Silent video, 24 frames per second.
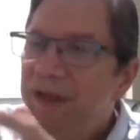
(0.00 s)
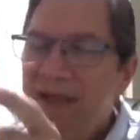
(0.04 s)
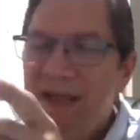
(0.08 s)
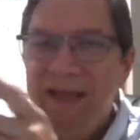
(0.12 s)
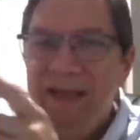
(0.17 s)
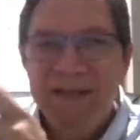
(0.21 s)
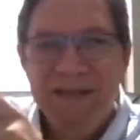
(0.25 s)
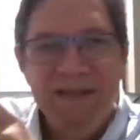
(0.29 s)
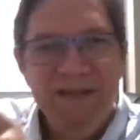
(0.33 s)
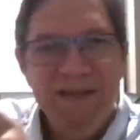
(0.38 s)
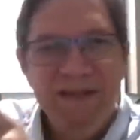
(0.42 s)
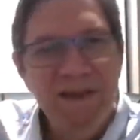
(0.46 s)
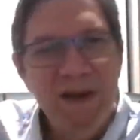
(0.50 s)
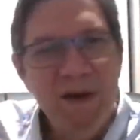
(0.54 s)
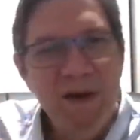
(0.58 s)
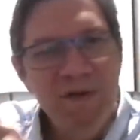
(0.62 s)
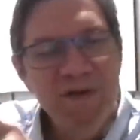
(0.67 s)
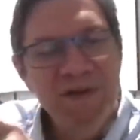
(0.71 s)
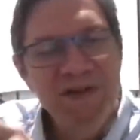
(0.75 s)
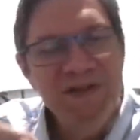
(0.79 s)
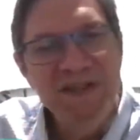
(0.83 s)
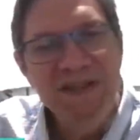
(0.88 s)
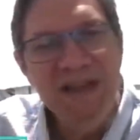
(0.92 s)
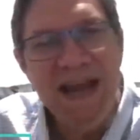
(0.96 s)
it's
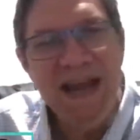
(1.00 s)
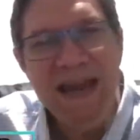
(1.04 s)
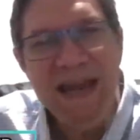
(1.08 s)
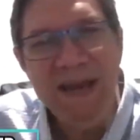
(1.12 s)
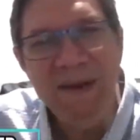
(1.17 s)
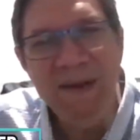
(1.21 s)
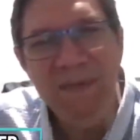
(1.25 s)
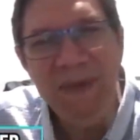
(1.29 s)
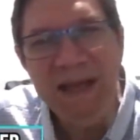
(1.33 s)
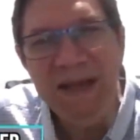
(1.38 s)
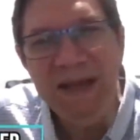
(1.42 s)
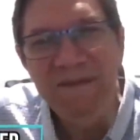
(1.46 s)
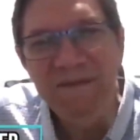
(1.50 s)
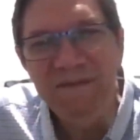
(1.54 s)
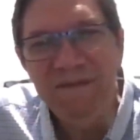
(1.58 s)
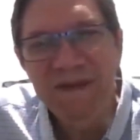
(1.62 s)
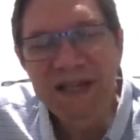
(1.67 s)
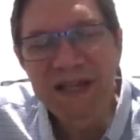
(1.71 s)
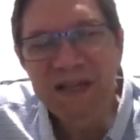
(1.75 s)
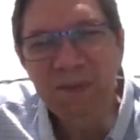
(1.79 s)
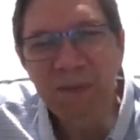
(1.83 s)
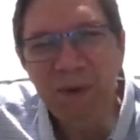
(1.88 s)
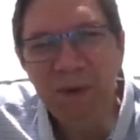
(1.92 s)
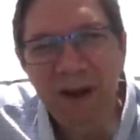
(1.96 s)
those same
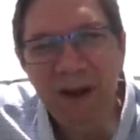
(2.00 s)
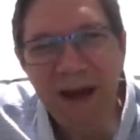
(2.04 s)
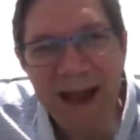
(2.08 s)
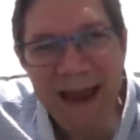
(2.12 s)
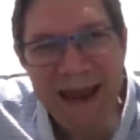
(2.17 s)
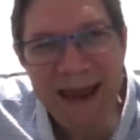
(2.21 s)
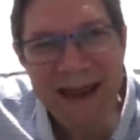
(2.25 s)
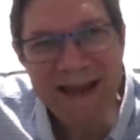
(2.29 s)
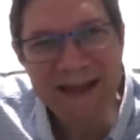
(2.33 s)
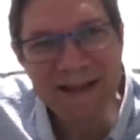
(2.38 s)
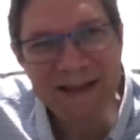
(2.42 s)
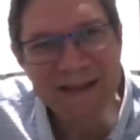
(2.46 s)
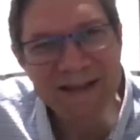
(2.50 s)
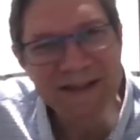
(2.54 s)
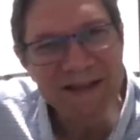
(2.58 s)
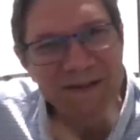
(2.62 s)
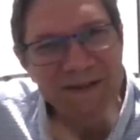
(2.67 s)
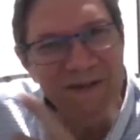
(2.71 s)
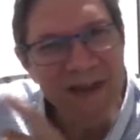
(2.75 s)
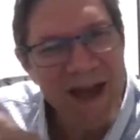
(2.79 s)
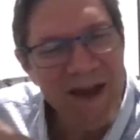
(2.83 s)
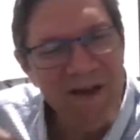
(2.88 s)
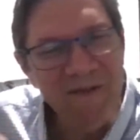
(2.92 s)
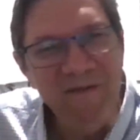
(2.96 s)
invisible hands
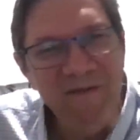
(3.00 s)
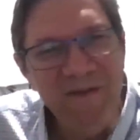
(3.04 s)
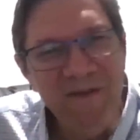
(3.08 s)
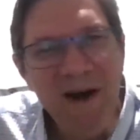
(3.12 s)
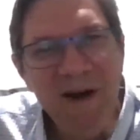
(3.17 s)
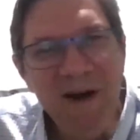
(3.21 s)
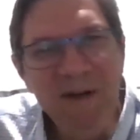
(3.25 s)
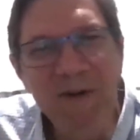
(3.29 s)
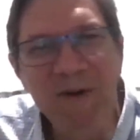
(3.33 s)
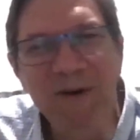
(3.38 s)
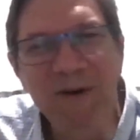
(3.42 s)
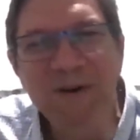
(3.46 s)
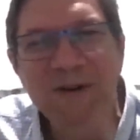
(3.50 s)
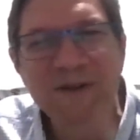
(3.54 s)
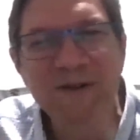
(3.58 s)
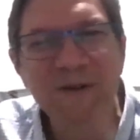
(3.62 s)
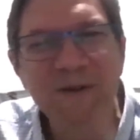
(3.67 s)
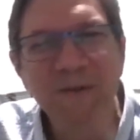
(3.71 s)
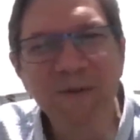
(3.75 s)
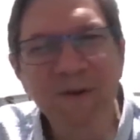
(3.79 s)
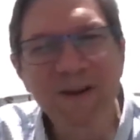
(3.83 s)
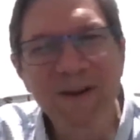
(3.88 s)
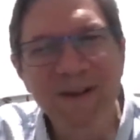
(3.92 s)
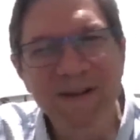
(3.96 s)
of that Father is
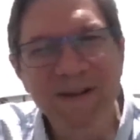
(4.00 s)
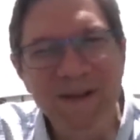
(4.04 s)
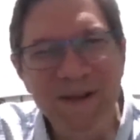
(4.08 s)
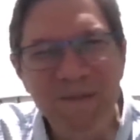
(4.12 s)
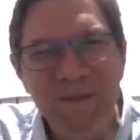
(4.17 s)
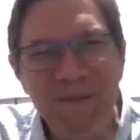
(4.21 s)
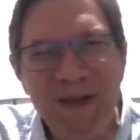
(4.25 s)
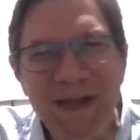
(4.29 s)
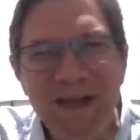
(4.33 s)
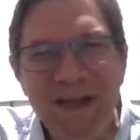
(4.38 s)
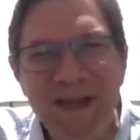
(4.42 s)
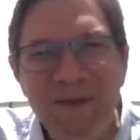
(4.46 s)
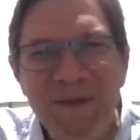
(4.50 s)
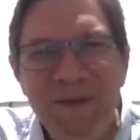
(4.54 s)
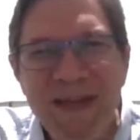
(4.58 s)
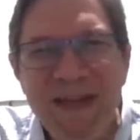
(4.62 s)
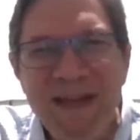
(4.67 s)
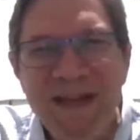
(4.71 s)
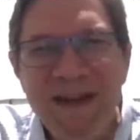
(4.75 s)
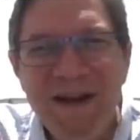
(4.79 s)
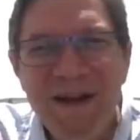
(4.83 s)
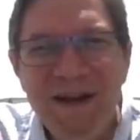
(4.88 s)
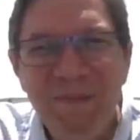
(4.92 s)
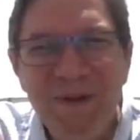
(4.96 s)
the one that picked
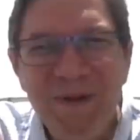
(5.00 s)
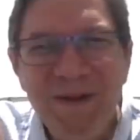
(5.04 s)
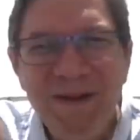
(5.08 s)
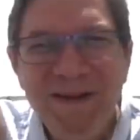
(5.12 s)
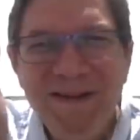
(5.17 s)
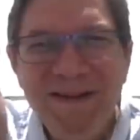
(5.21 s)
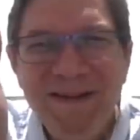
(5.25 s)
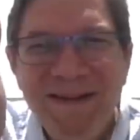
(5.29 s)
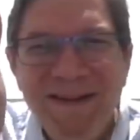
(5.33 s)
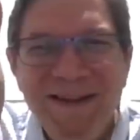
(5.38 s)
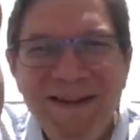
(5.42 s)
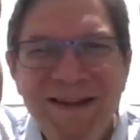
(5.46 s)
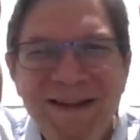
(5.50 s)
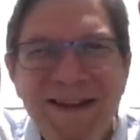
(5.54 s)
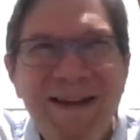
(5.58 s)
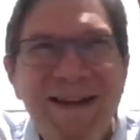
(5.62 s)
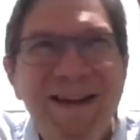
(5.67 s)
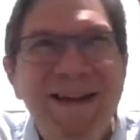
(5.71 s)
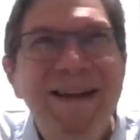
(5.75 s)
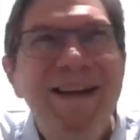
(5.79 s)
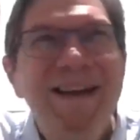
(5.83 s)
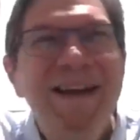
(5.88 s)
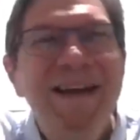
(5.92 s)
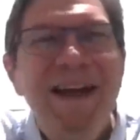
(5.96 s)
me up
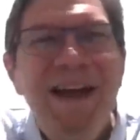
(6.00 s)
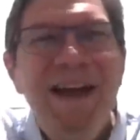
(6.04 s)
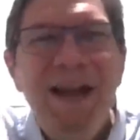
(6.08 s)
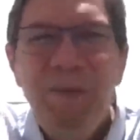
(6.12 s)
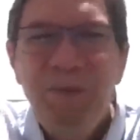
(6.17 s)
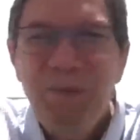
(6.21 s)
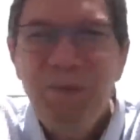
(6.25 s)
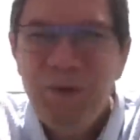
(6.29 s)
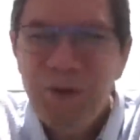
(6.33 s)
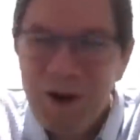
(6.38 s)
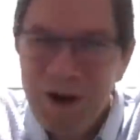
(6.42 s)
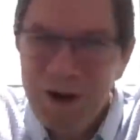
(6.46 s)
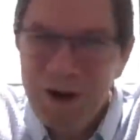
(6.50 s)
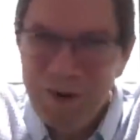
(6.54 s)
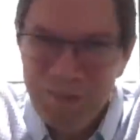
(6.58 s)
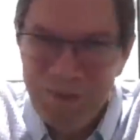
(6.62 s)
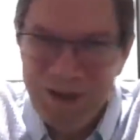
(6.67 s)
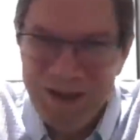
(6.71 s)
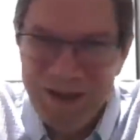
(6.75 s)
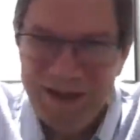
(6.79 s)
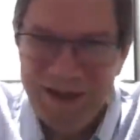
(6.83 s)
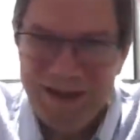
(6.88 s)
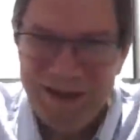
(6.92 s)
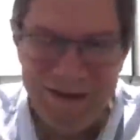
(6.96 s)
and brought
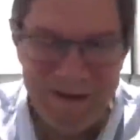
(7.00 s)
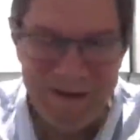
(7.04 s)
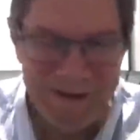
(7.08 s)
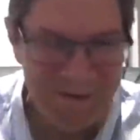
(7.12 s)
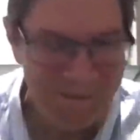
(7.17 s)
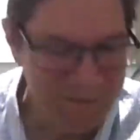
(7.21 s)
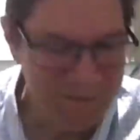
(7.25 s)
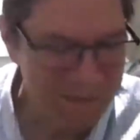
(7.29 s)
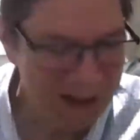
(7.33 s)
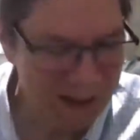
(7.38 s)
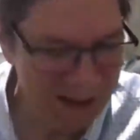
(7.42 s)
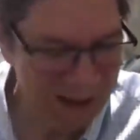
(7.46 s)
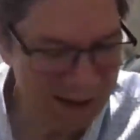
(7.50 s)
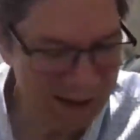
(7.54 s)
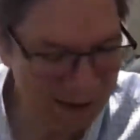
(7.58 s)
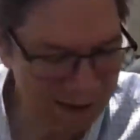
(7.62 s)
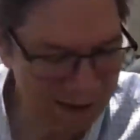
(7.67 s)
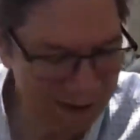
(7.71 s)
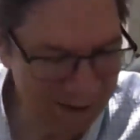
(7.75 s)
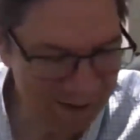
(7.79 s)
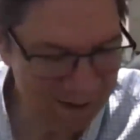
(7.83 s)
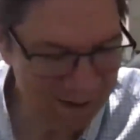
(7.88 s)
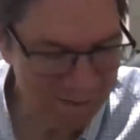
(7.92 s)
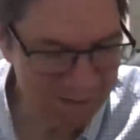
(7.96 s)
me
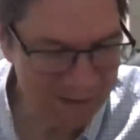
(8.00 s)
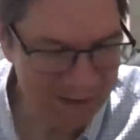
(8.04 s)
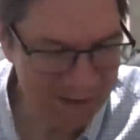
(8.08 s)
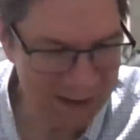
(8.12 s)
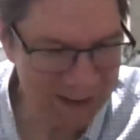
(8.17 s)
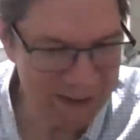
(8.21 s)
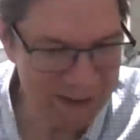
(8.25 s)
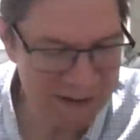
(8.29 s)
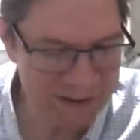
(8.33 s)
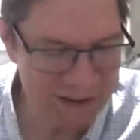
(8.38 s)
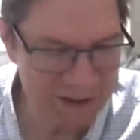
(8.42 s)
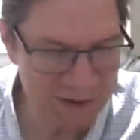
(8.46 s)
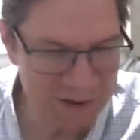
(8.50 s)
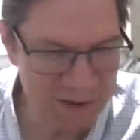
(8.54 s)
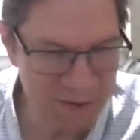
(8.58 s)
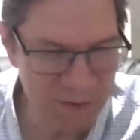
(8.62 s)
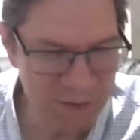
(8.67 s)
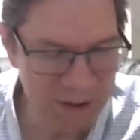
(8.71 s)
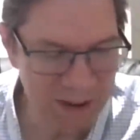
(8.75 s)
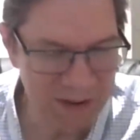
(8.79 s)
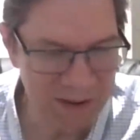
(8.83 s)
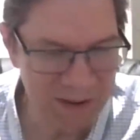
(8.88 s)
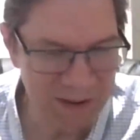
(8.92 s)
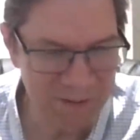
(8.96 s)
uh,
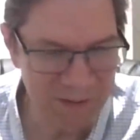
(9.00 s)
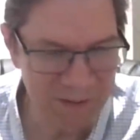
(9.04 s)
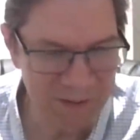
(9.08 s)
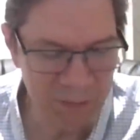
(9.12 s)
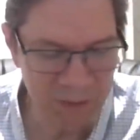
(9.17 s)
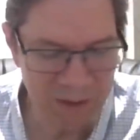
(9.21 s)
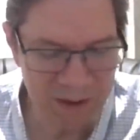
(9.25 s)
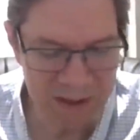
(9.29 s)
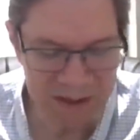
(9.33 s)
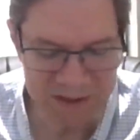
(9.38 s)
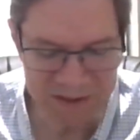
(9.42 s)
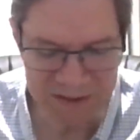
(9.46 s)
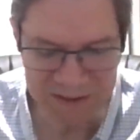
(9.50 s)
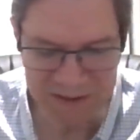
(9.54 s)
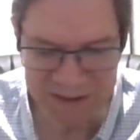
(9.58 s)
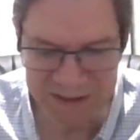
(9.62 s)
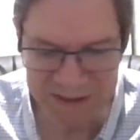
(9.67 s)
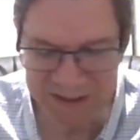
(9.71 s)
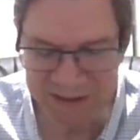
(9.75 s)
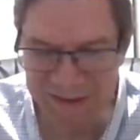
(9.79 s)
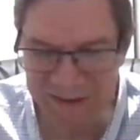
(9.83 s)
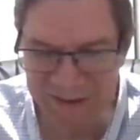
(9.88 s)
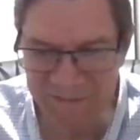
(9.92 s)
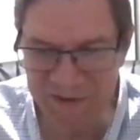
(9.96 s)
into uh, the
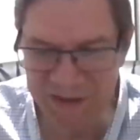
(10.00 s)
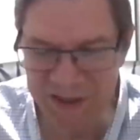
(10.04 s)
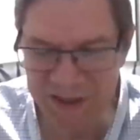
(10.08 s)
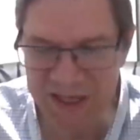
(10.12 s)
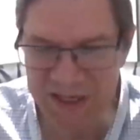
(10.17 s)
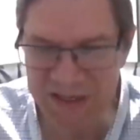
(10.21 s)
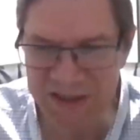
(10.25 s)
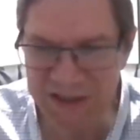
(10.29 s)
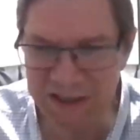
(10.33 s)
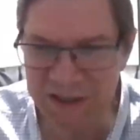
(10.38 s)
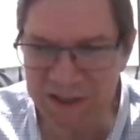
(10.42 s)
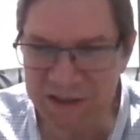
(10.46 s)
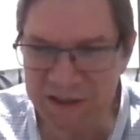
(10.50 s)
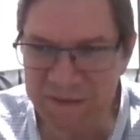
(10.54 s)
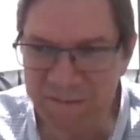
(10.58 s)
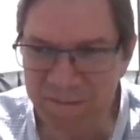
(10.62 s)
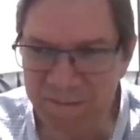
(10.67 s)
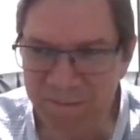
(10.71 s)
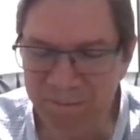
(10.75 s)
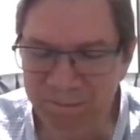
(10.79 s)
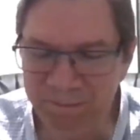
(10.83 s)
presence of Jesus.